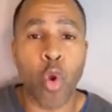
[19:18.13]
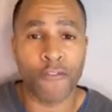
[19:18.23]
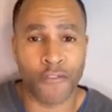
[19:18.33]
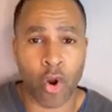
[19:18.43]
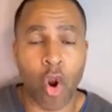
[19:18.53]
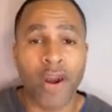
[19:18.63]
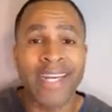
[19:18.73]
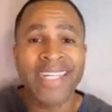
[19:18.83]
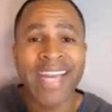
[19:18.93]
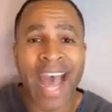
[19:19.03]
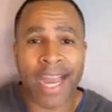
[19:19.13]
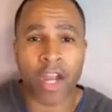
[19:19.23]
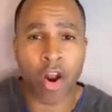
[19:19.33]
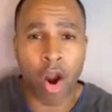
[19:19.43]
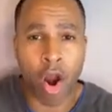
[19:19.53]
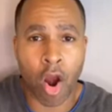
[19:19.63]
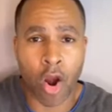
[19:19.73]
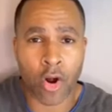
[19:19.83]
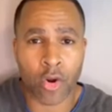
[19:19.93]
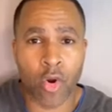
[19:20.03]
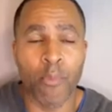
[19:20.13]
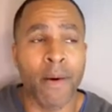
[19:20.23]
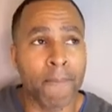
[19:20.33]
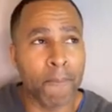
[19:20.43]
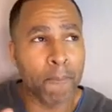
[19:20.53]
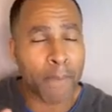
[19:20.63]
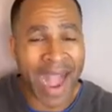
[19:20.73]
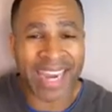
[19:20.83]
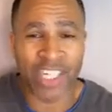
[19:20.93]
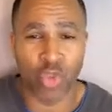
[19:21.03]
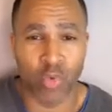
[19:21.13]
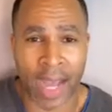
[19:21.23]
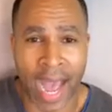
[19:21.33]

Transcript: are not carnal but mighty to God